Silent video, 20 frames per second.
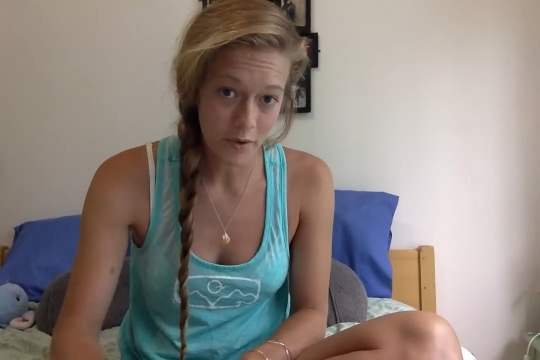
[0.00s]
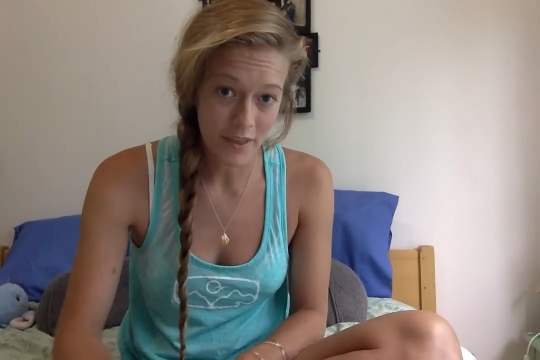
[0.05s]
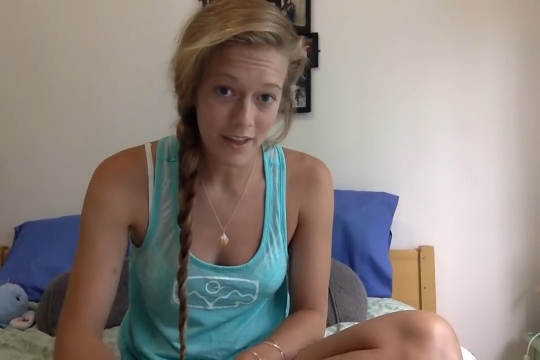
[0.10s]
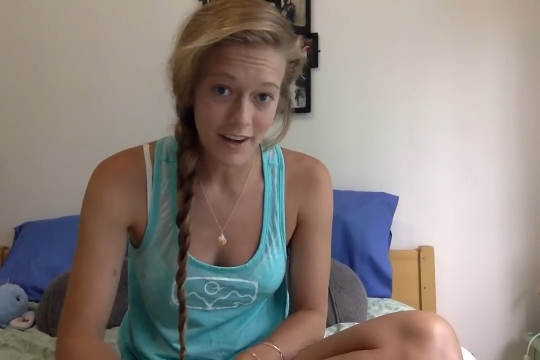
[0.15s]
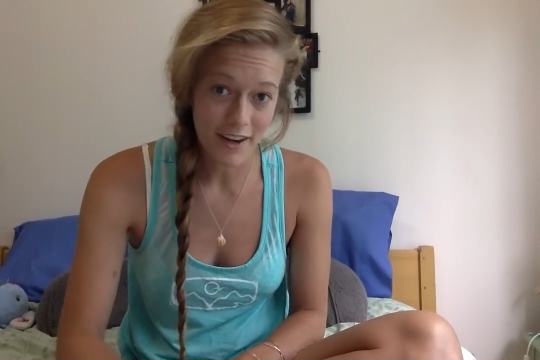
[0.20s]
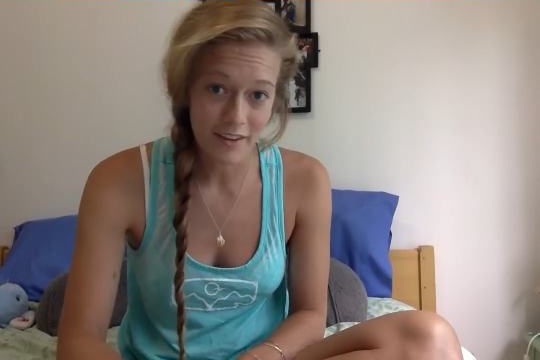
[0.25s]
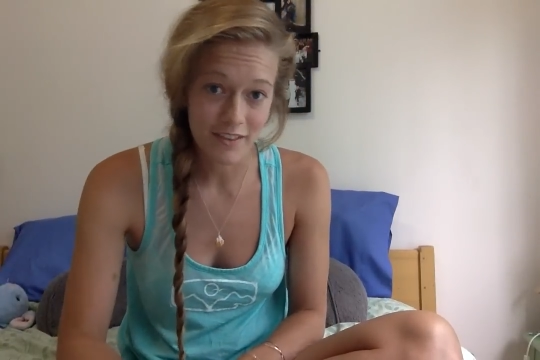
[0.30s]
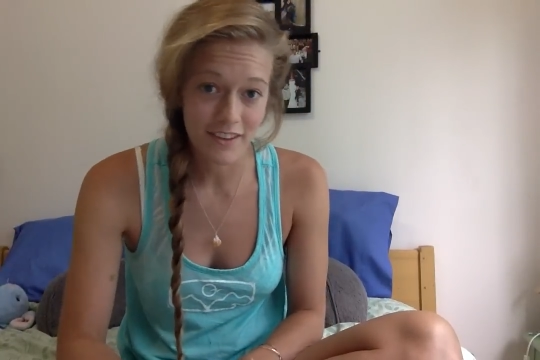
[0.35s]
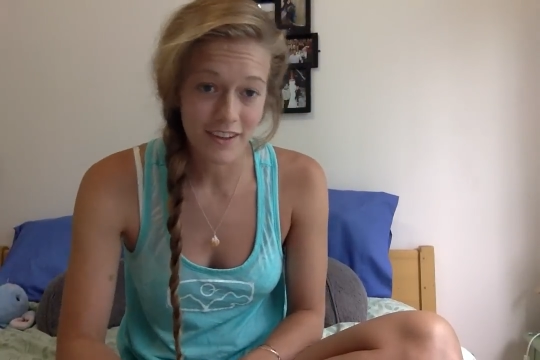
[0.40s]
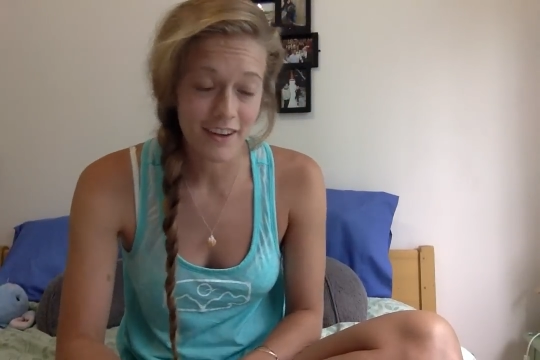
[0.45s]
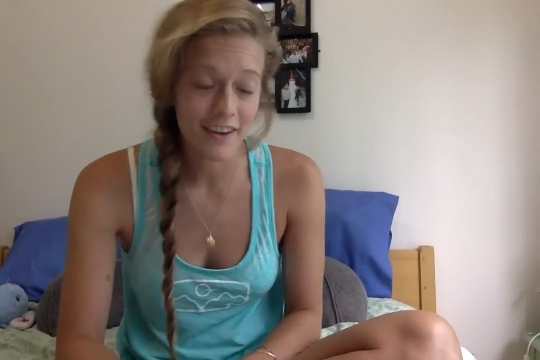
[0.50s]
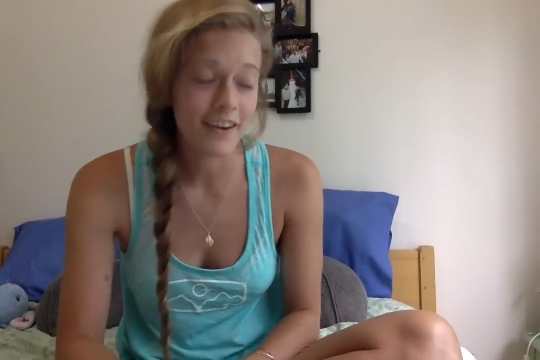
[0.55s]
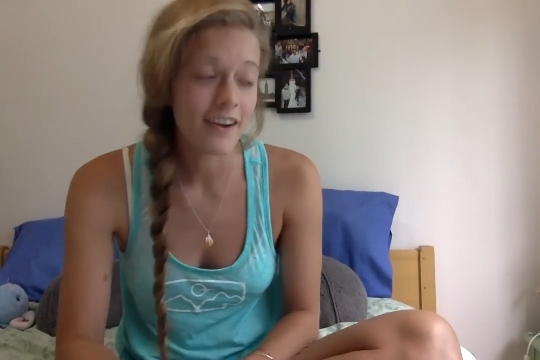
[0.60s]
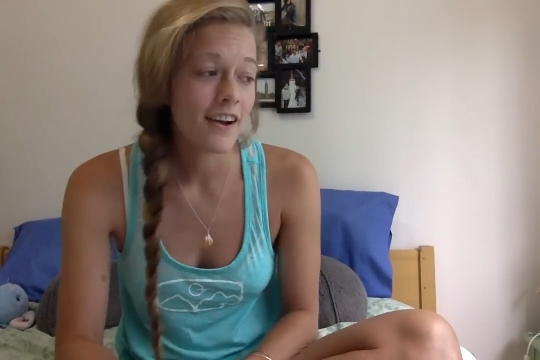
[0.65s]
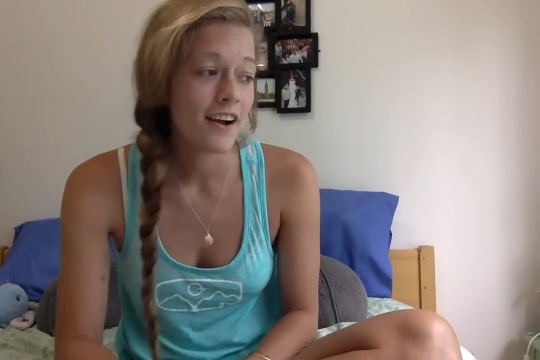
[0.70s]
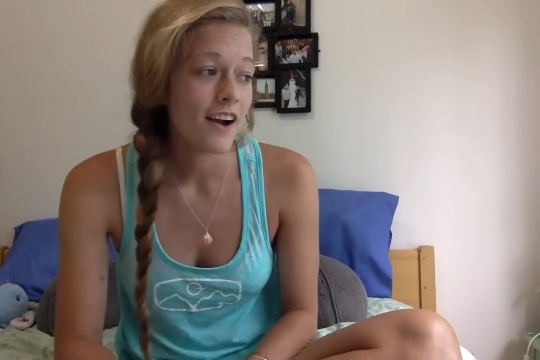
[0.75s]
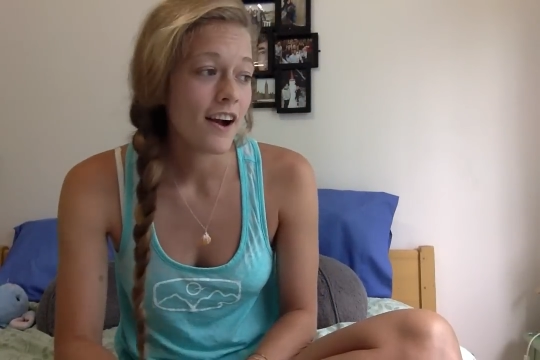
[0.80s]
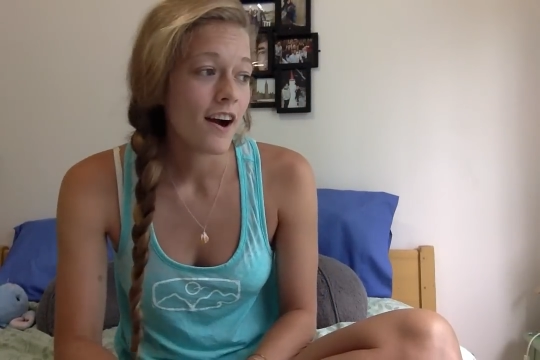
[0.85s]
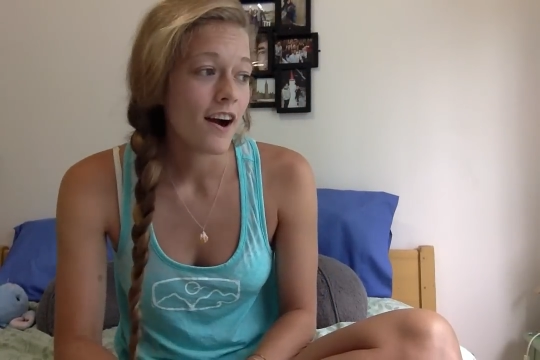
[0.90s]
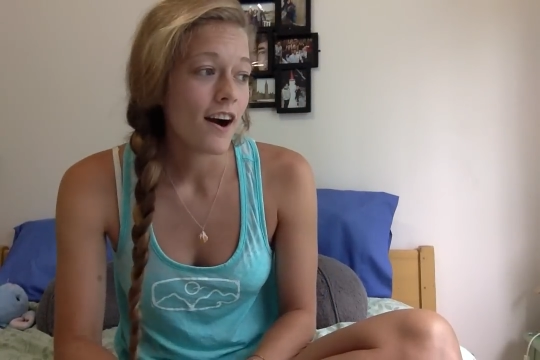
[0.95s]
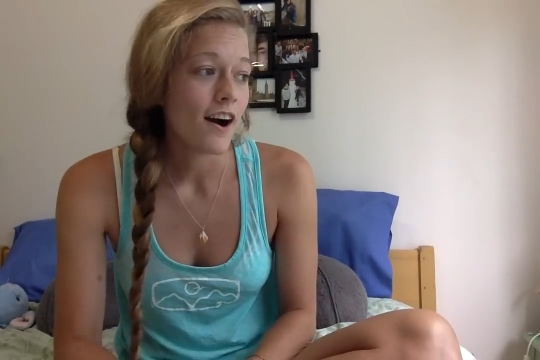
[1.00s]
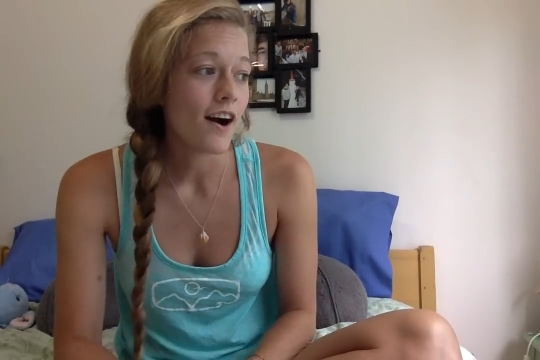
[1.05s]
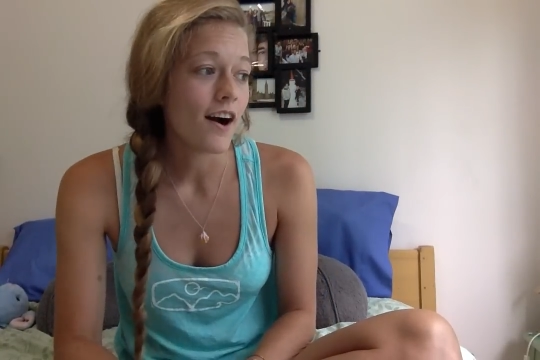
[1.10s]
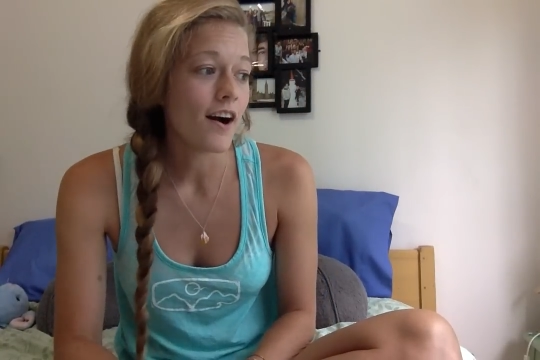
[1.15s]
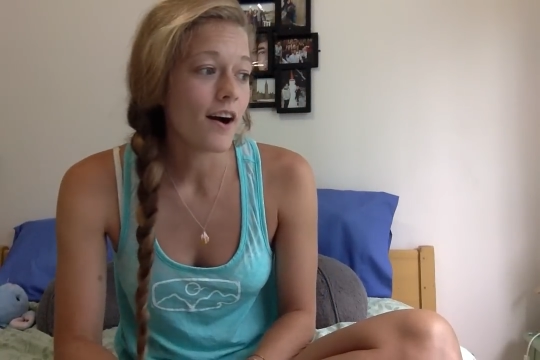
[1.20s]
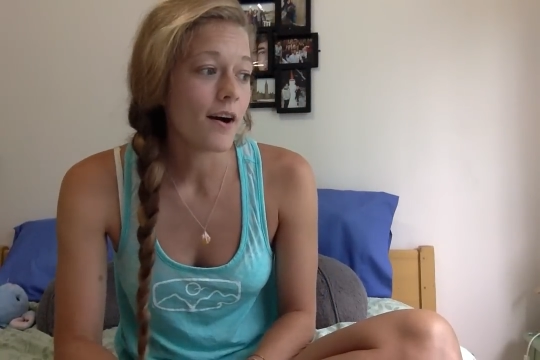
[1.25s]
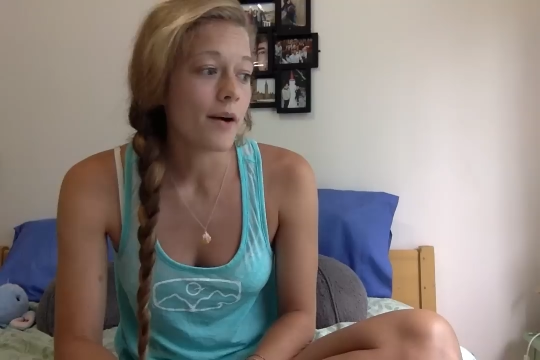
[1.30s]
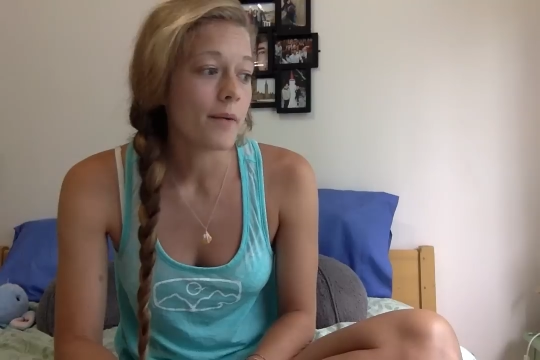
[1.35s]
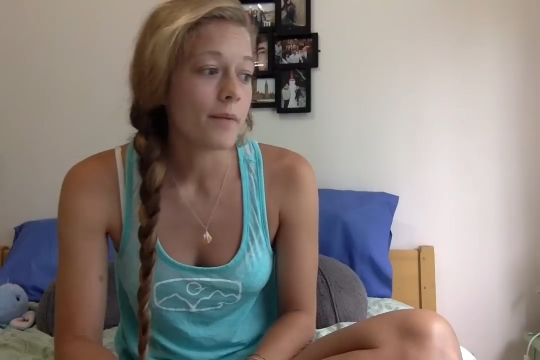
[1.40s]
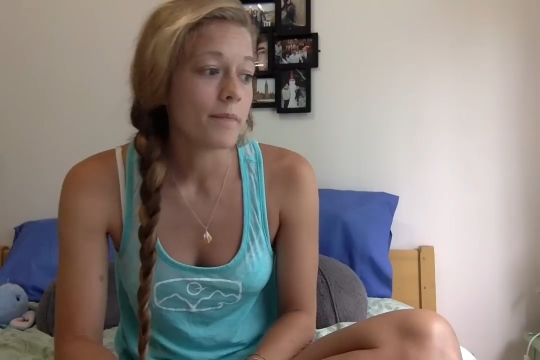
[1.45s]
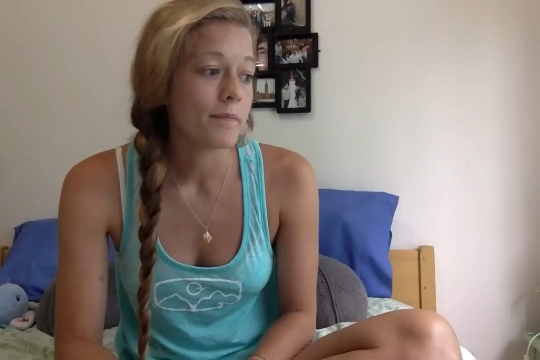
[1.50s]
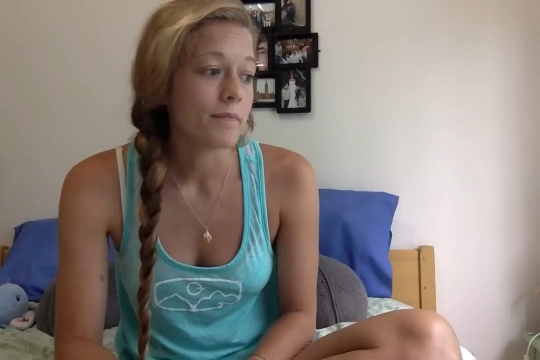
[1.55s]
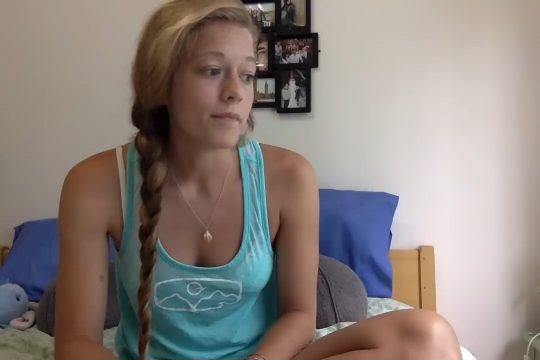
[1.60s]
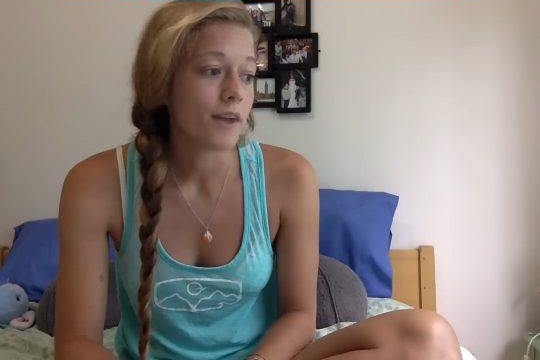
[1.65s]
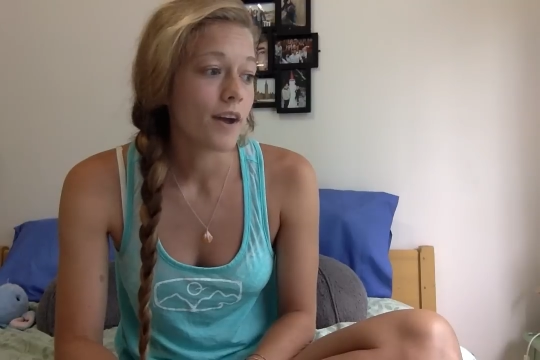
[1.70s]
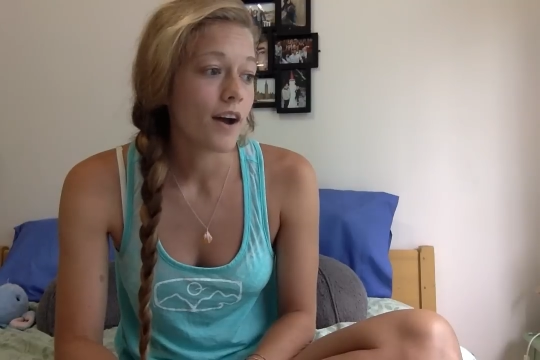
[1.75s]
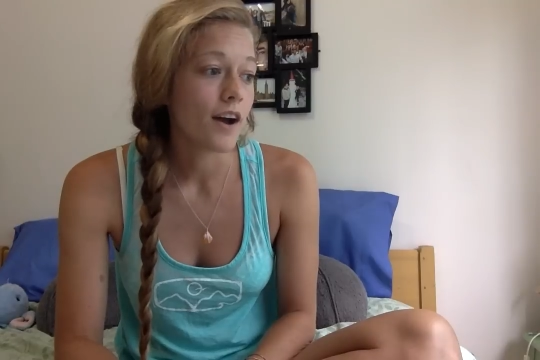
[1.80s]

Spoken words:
that out there. I